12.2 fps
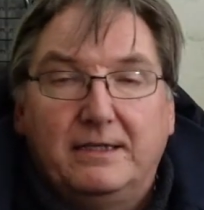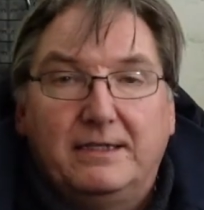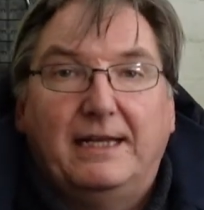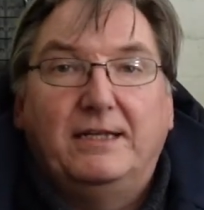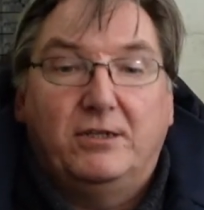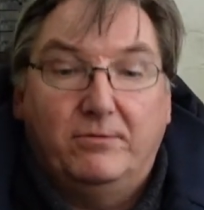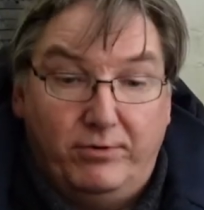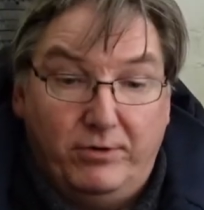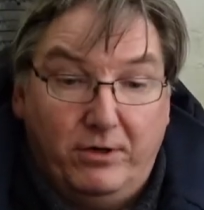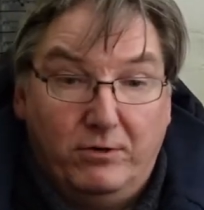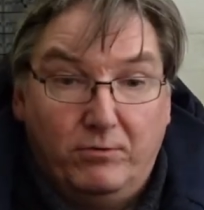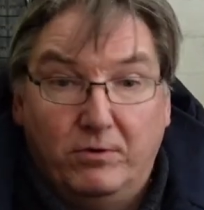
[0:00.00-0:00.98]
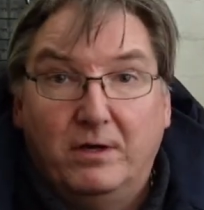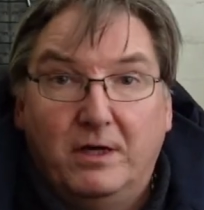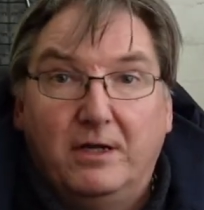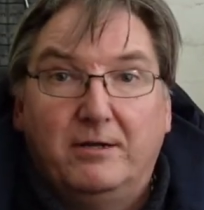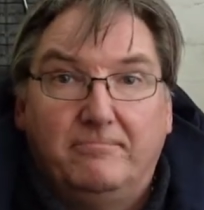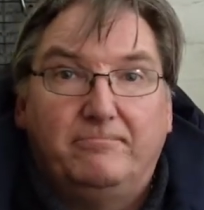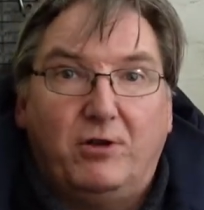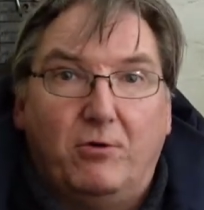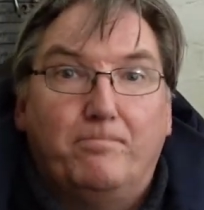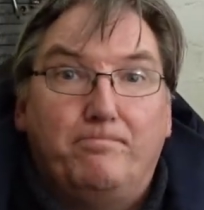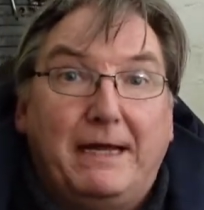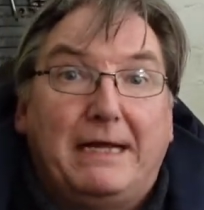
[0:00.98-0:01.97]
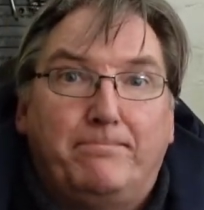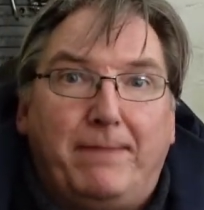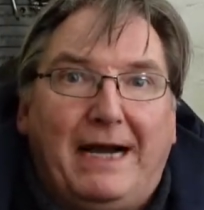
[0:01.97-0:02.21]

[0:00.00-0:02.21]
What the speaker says: tend to brew, you know, big